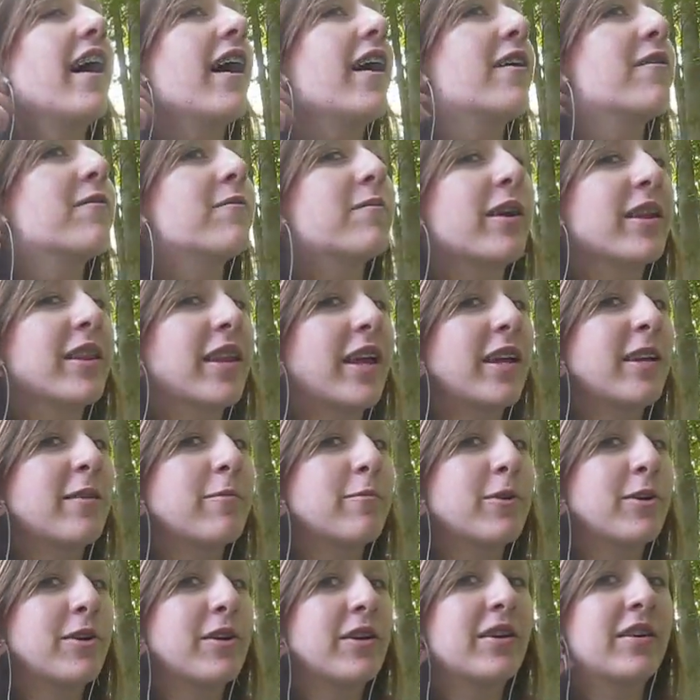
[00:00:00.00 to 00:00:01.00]
I have my
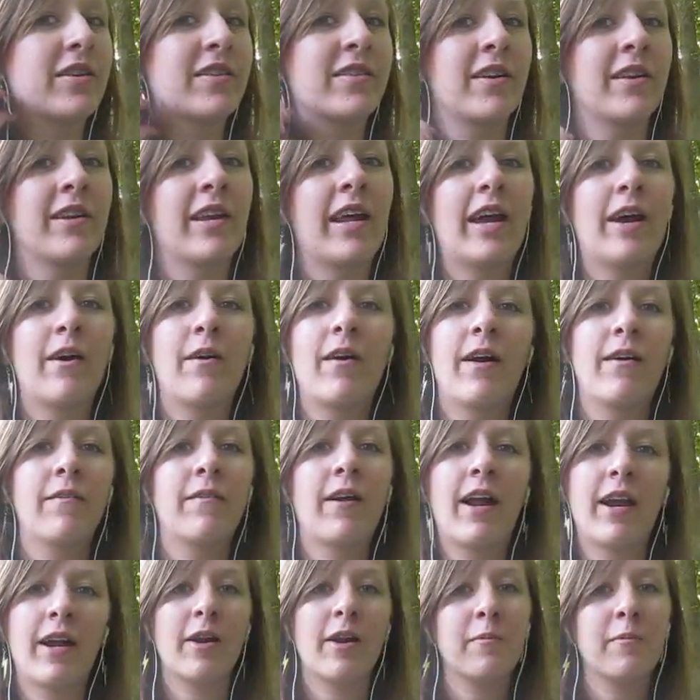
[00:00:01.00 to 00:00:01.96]
lightning bolt earrings on now. I've